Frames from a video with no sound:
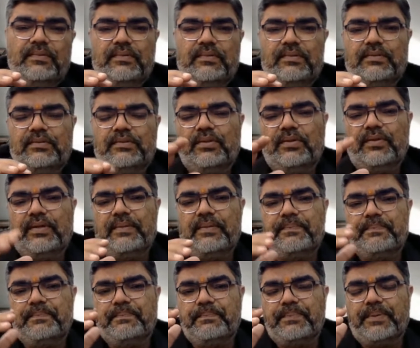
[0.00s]
through a
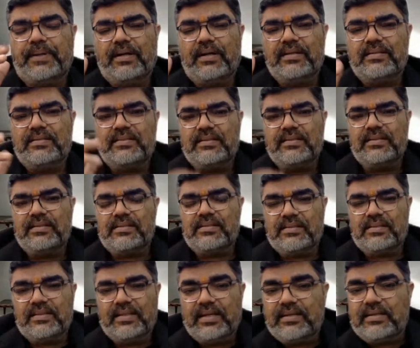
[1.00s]
process
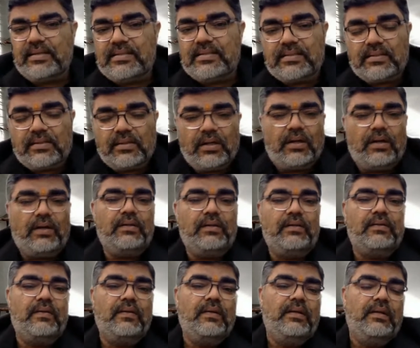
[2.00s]
that is called
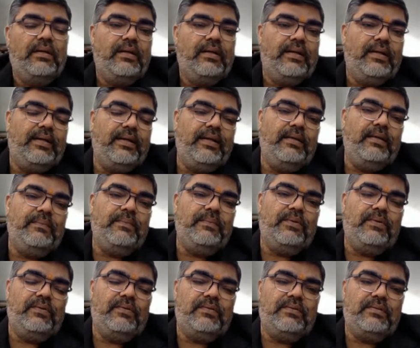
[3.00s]

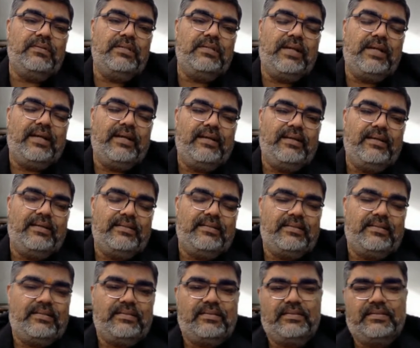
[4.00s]

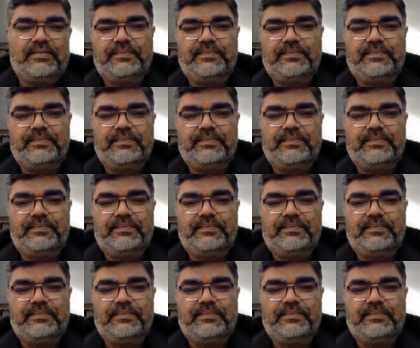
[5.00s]
hemodialysis.